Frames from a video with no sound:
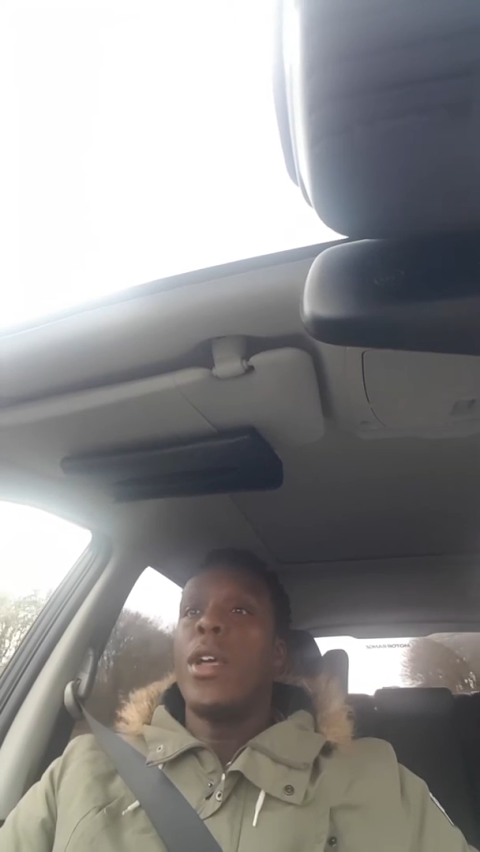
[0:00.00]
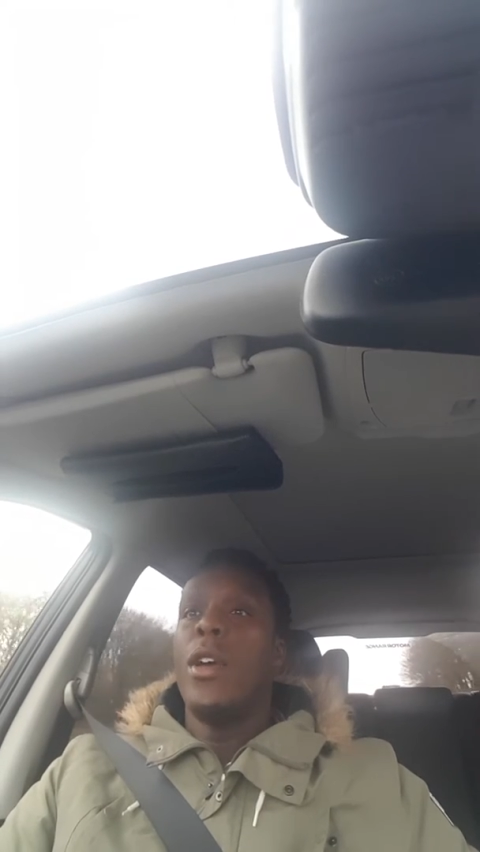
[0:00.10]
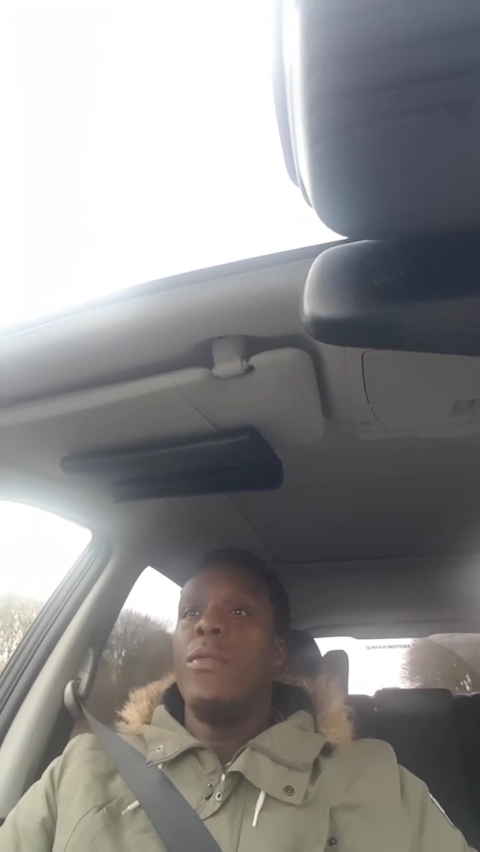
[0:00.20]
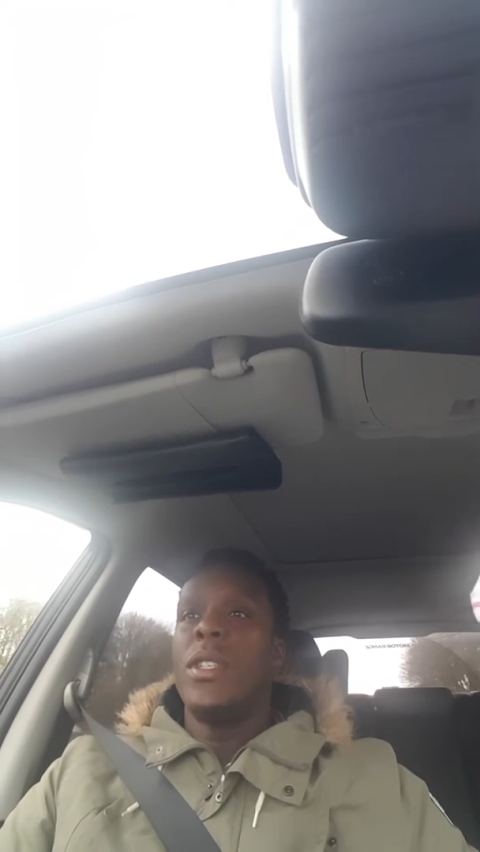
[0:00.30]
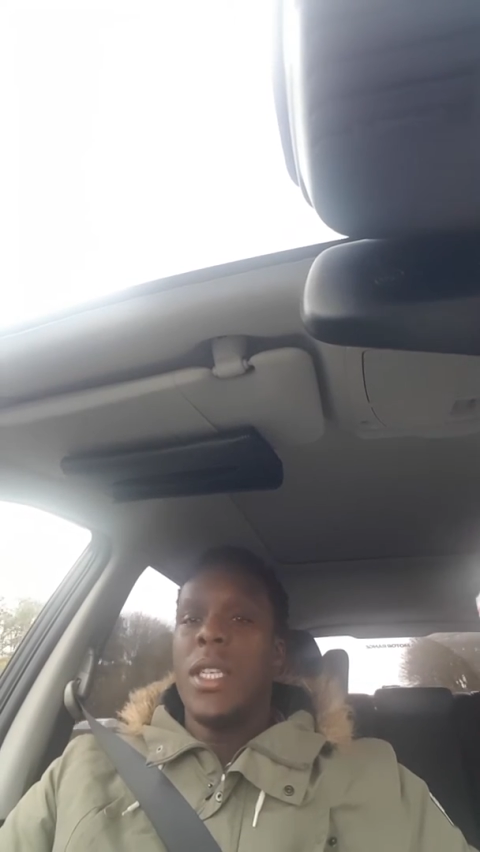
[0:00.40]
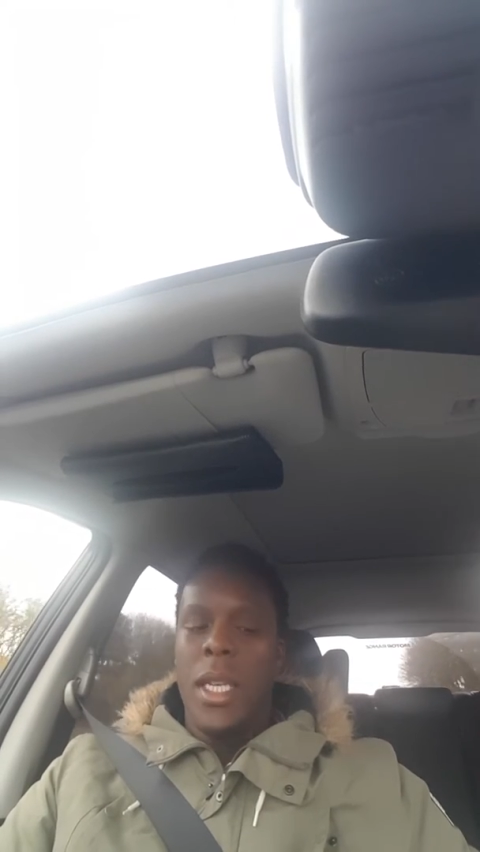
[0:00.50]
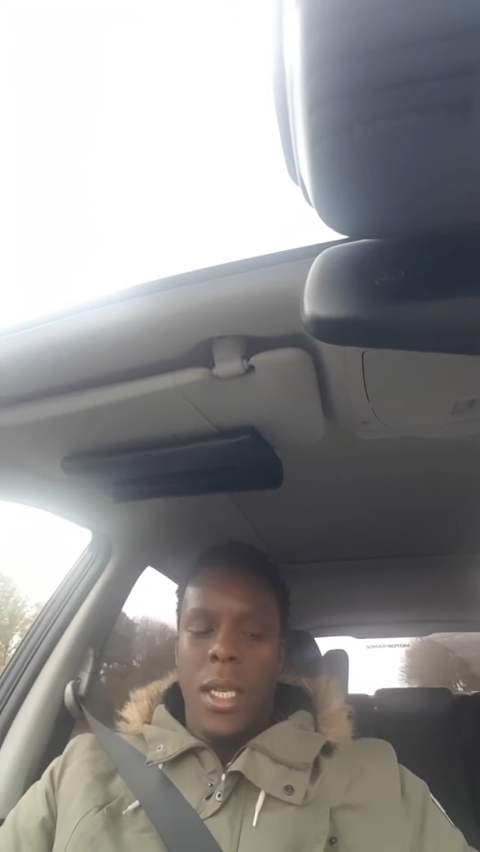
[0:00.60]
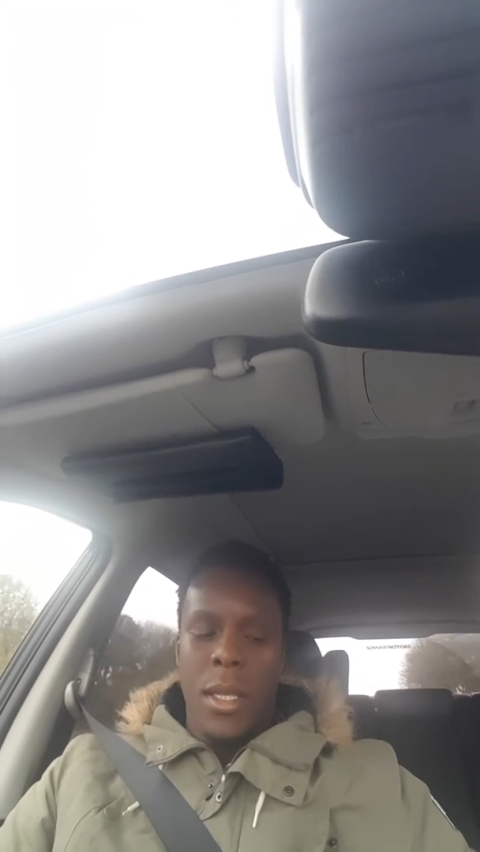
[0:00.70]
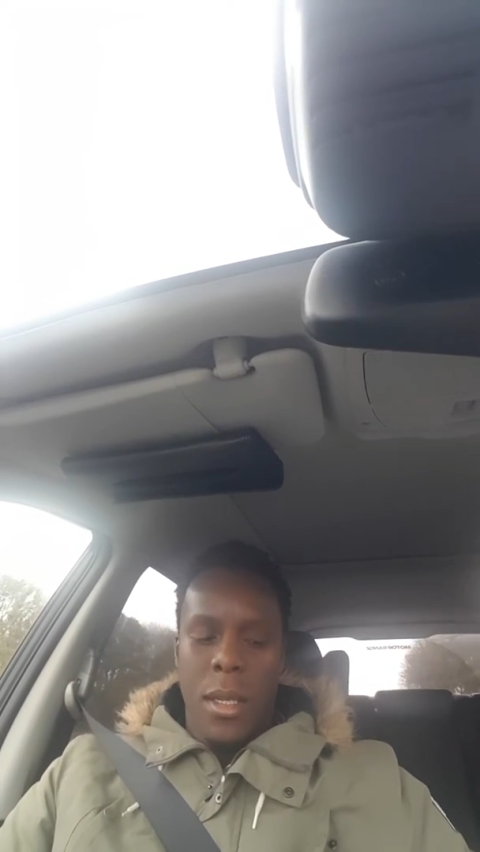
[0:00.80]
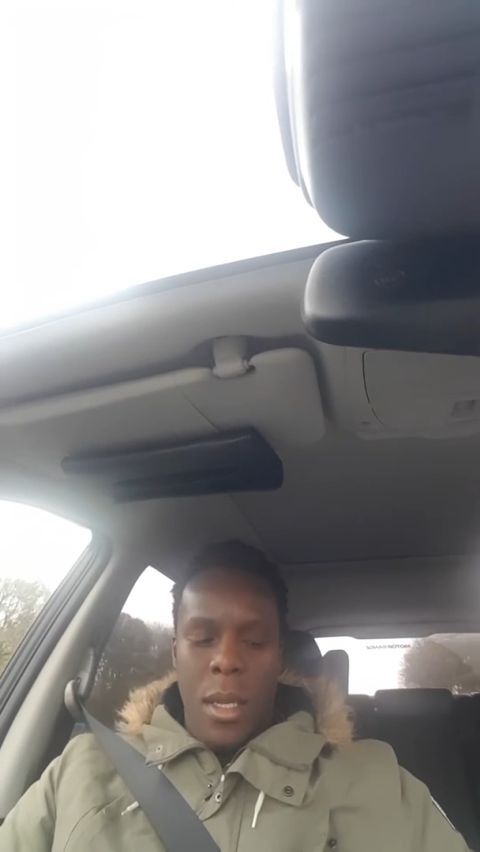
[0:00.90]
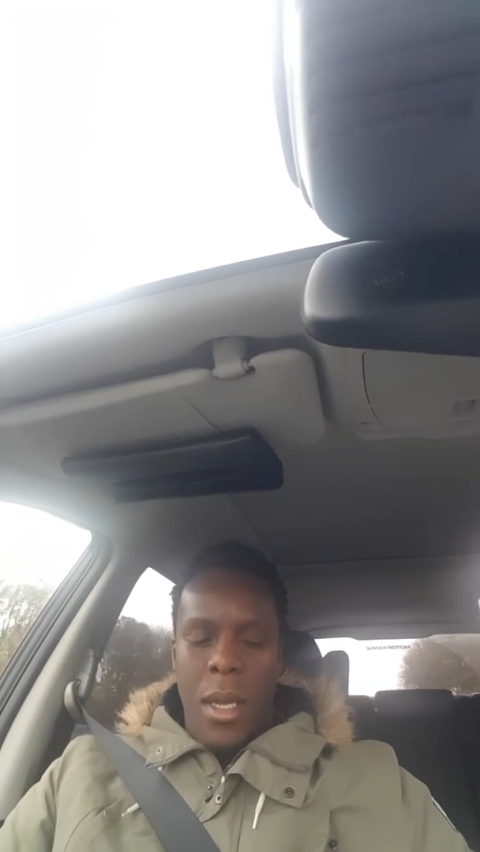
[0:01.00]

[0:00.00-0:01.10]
overseas,